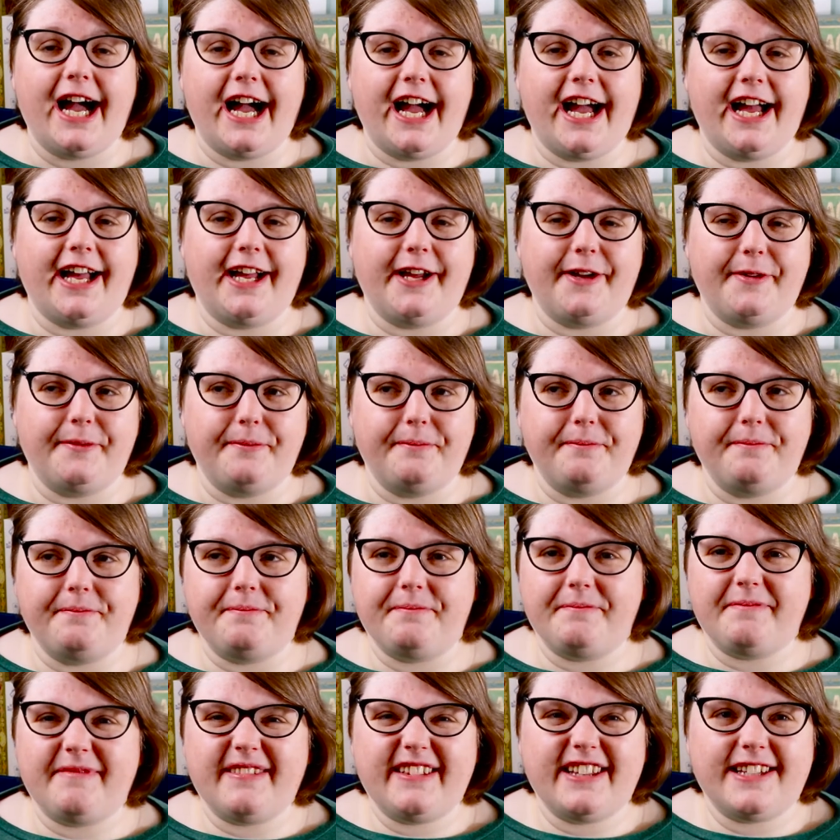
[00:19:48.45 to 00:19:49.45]

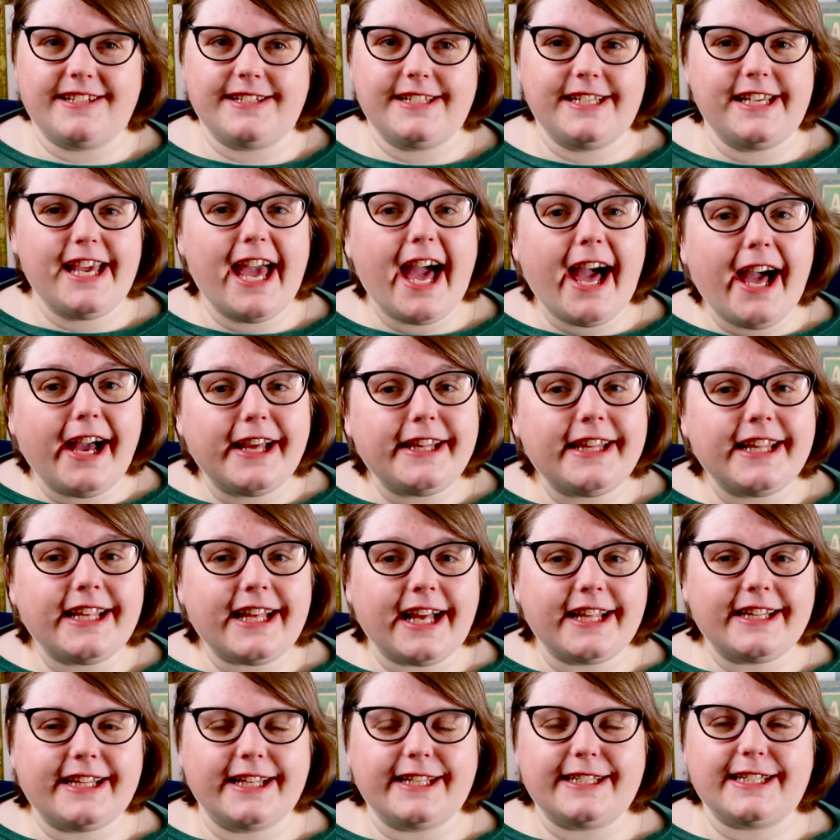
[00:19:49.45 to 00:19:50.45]
Um, yeah, I
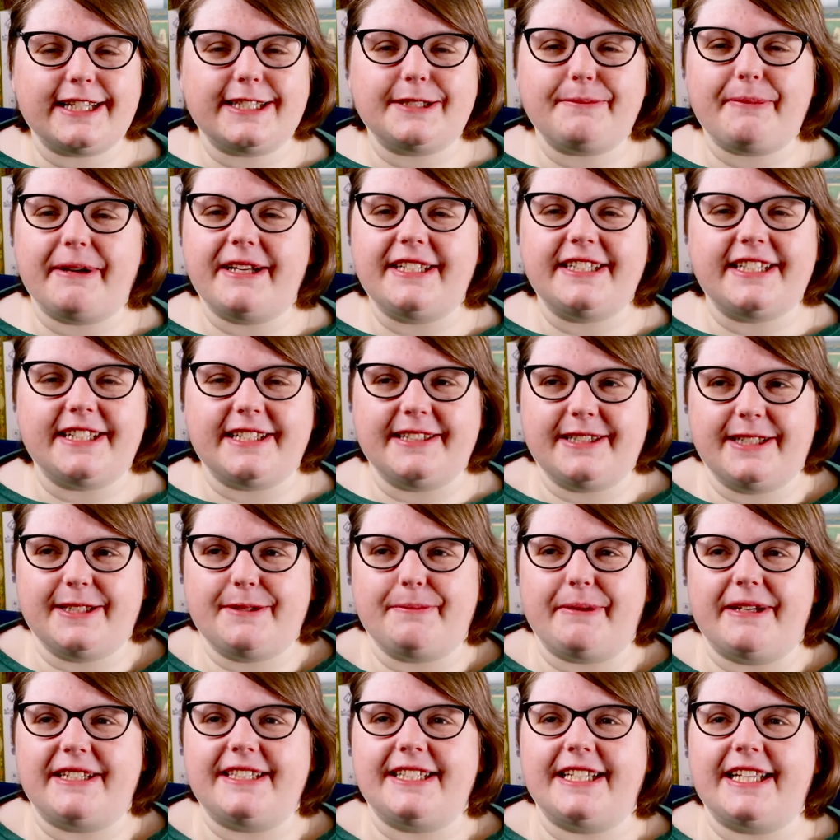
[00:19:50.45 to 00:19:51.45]
think I think that's basically,
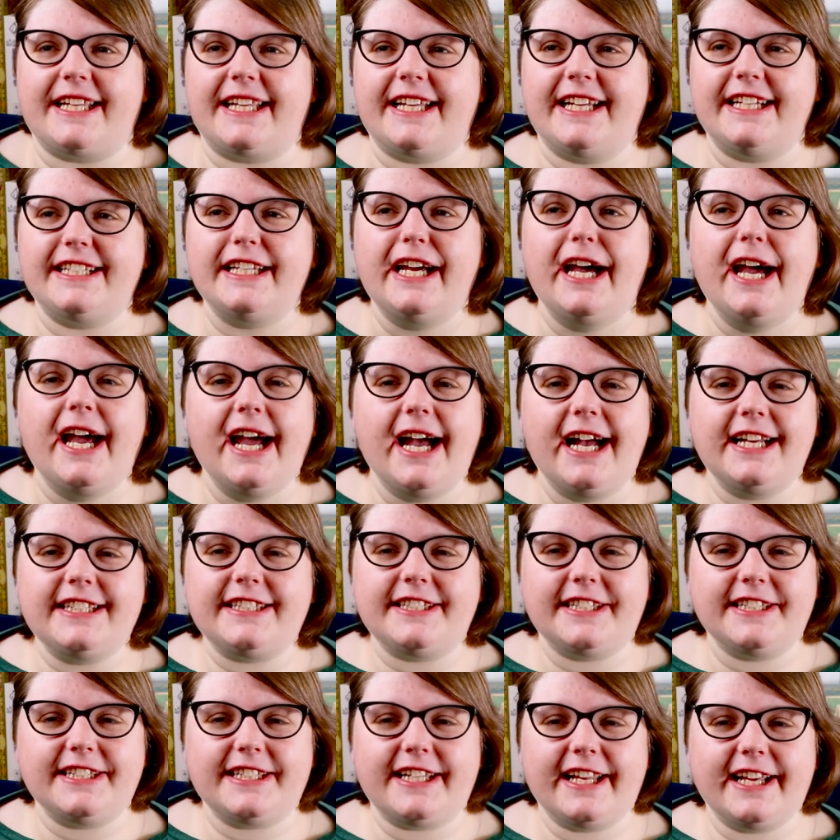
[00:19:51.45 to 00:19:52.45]
that's basically it.
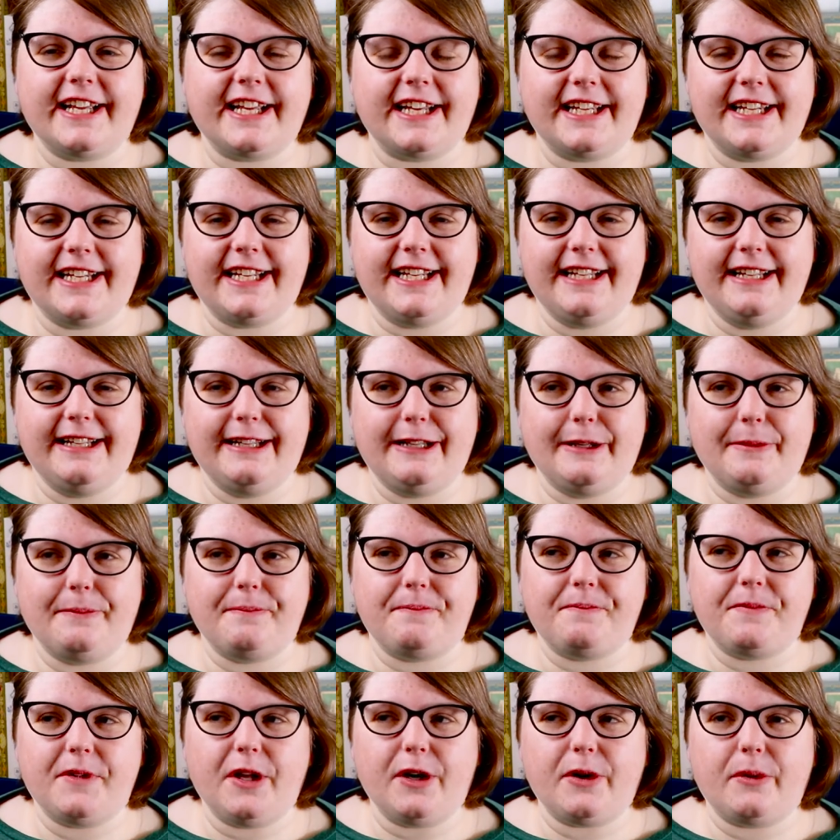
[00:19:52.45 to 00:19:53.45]
It's just like a
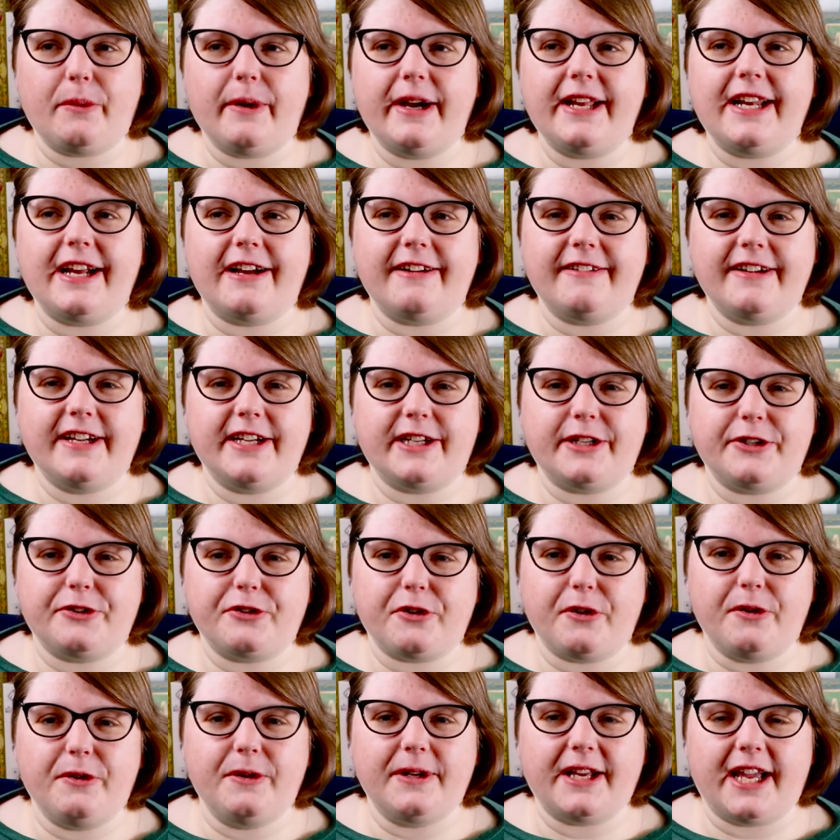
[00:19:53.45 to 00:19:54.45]
little, not quite area
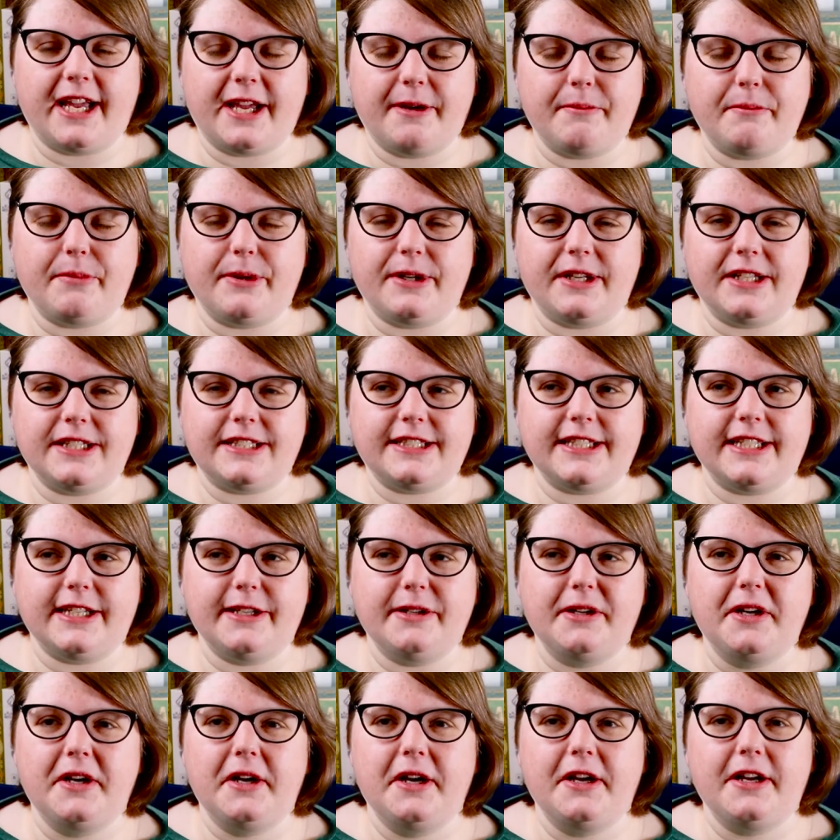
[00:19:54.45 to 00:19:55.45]
control game, but it's
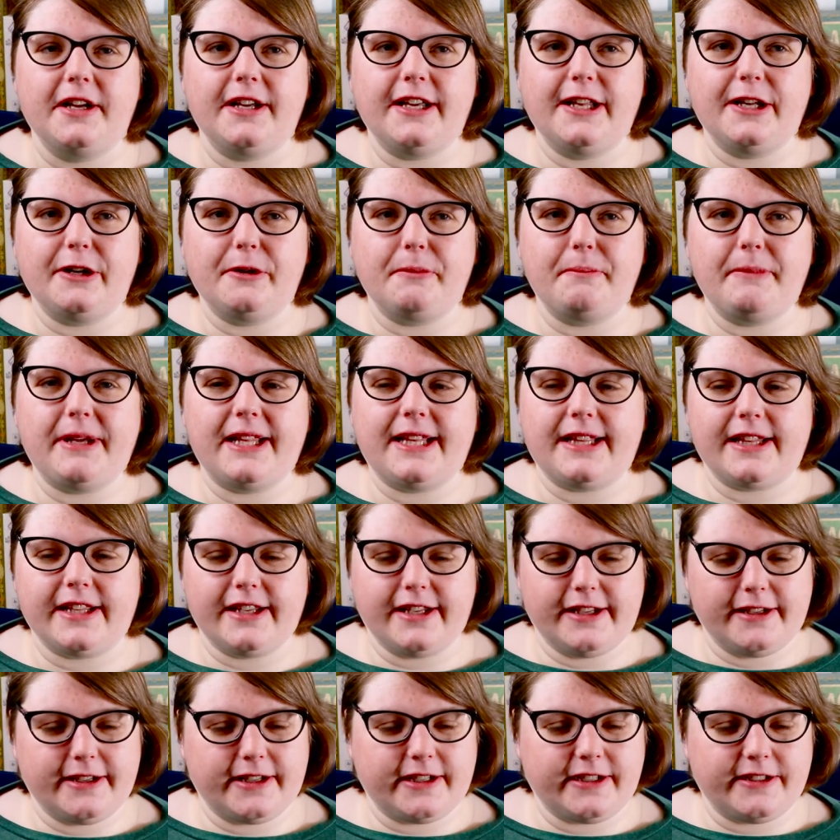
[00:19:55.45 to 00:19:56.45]
a, you know, meet
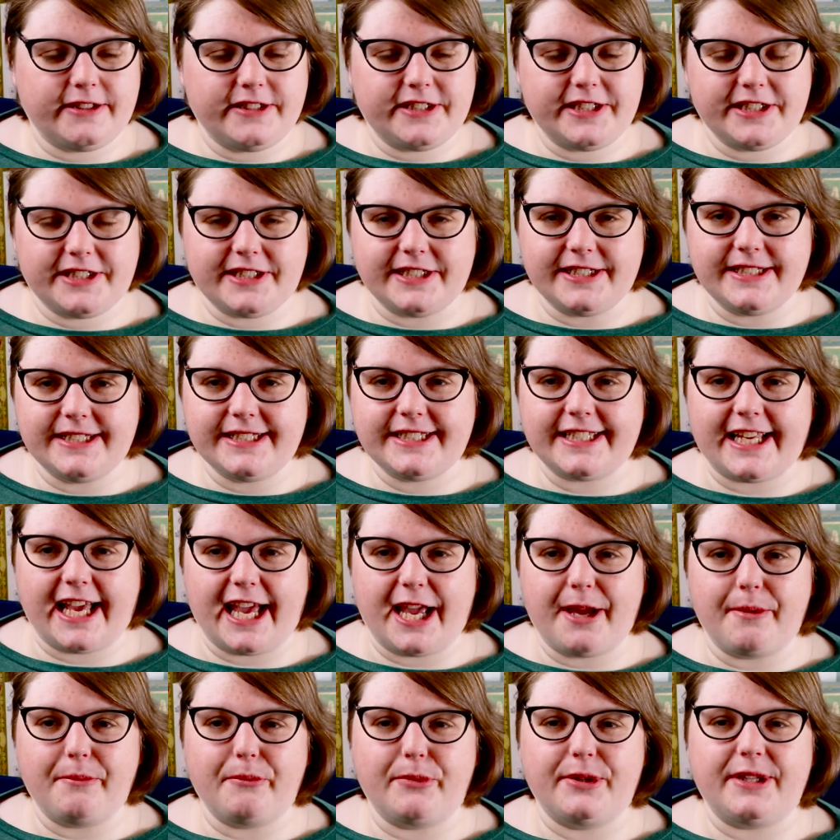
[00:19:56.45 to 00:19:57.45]
the conditions
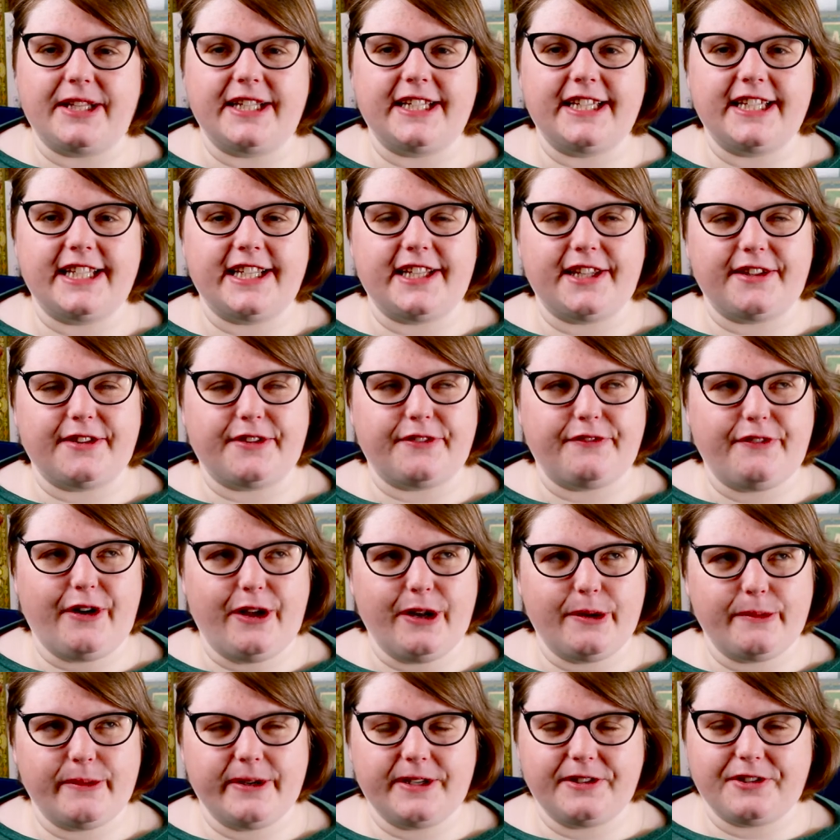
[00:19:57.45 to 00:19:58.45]
game within these
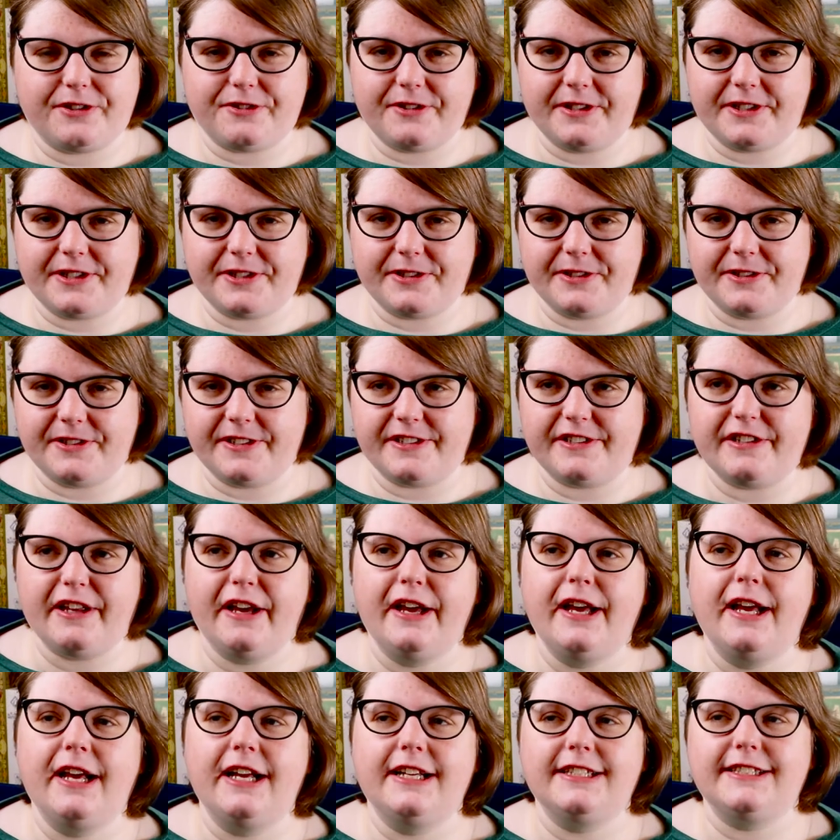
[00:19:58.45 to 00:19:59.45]
following strictures.
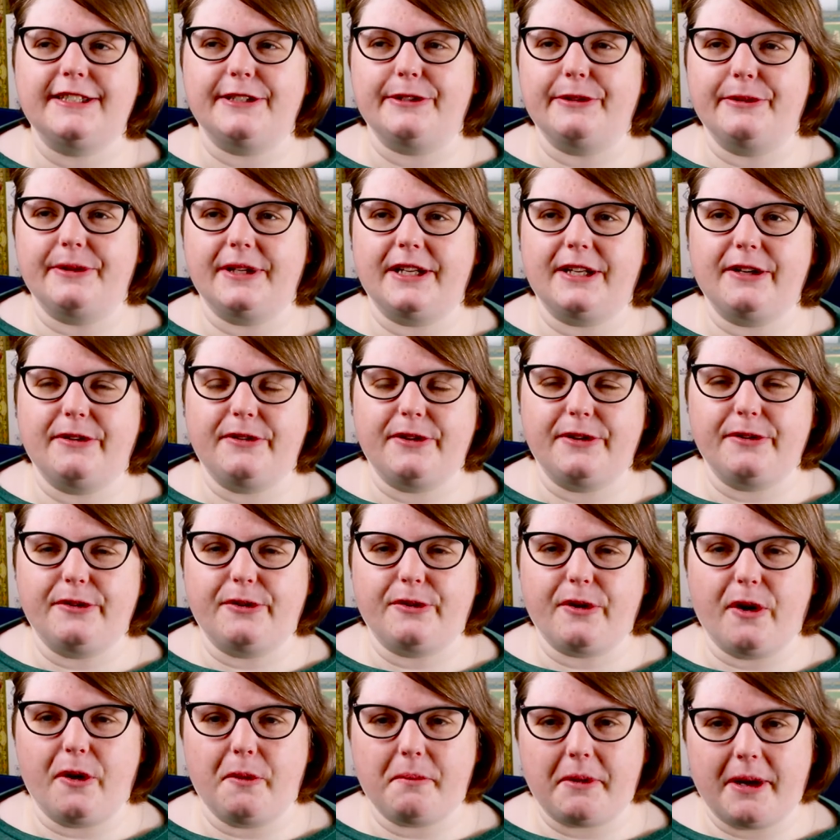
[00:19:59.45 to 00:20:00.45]
So, you know, you
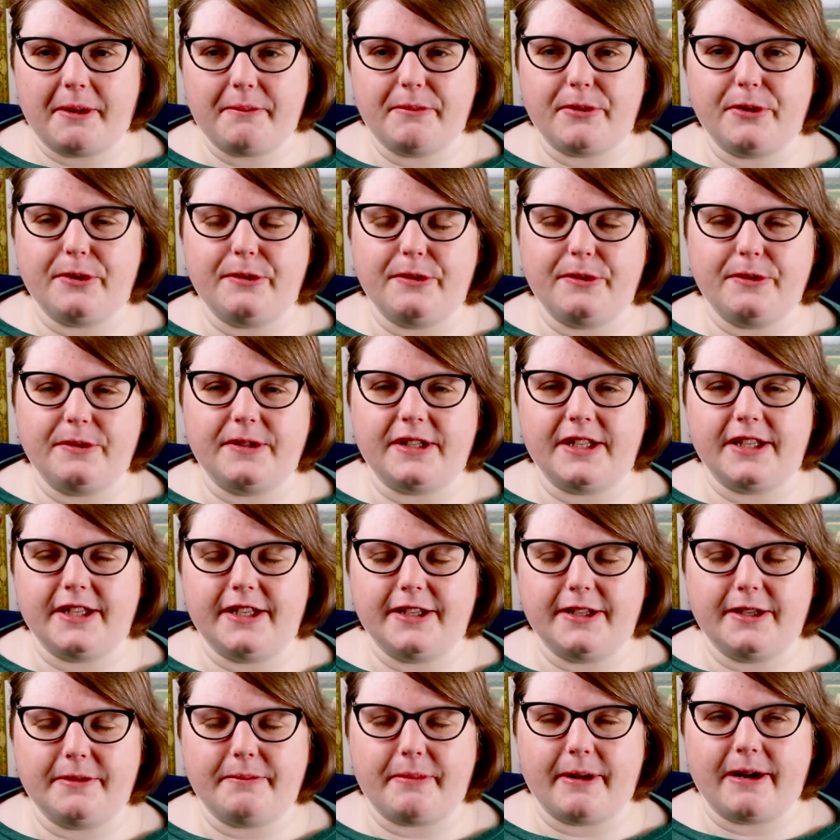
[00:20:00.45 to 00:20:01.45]
grow bamboo,
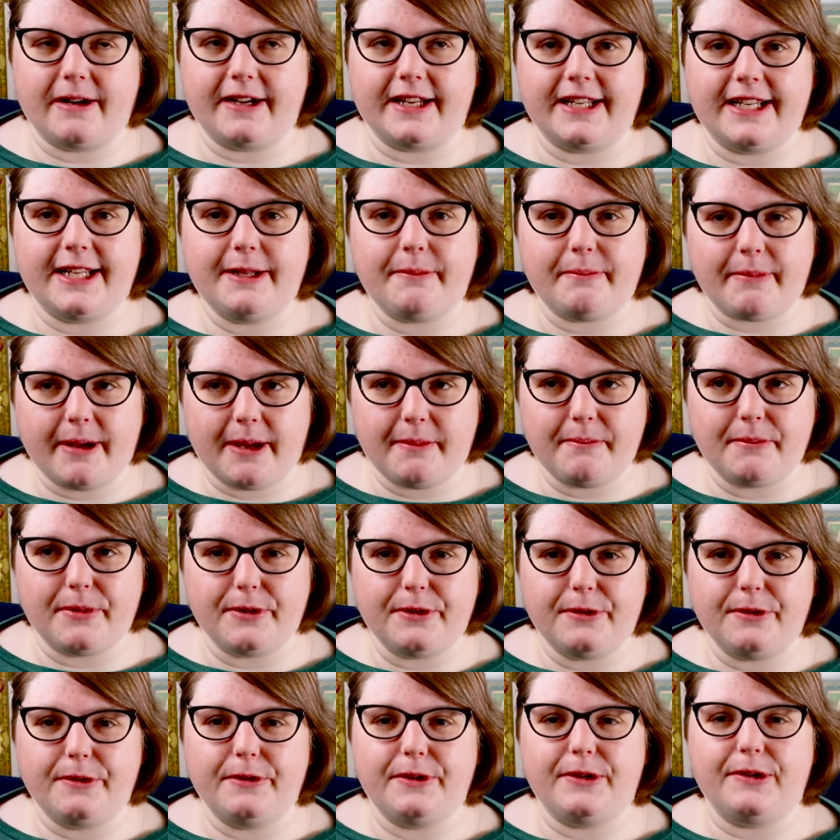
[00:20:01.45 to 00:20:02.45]
the bear can eat
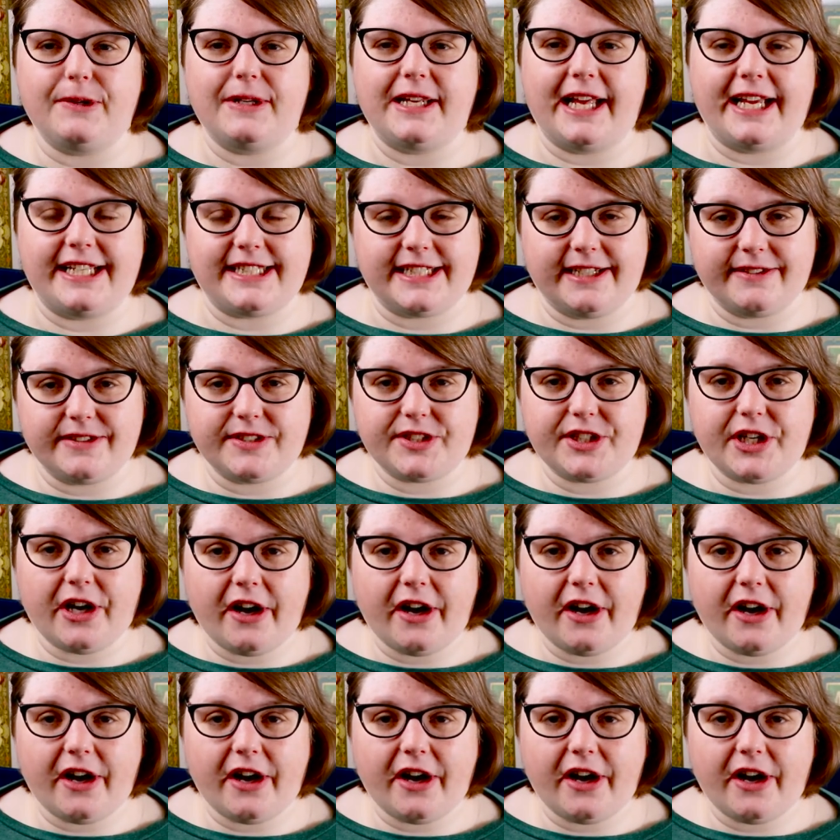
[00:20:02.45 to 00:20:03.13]
bamboo, you lay down